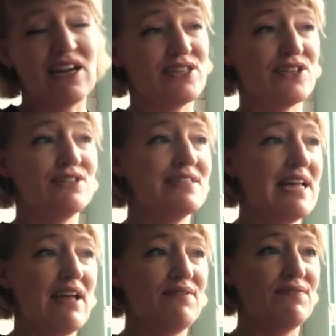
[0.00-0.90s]
I don't
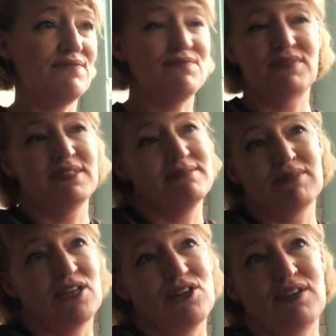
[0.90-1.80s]

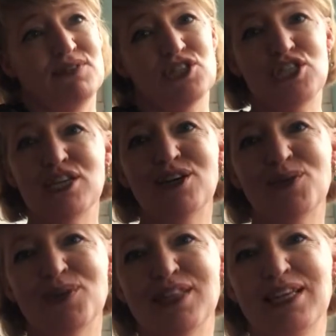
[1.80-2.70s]
have to share
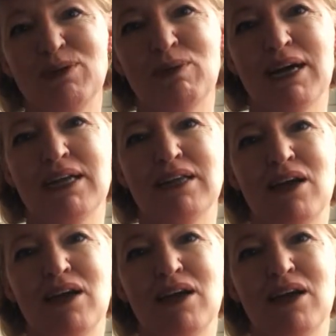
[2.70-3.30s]
it with anyone.